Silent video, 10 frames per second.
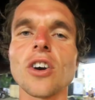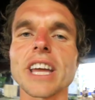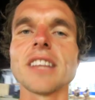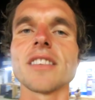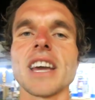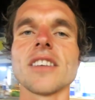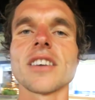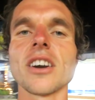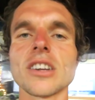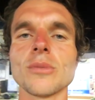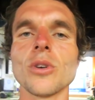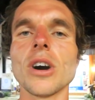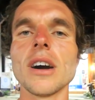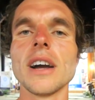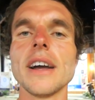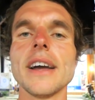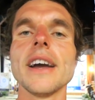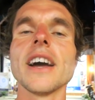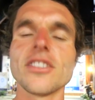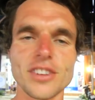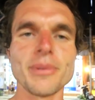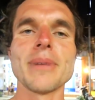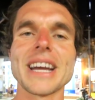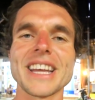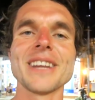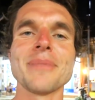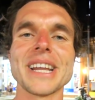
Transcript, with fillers: Nock in to get his coconut water and she'll be back in a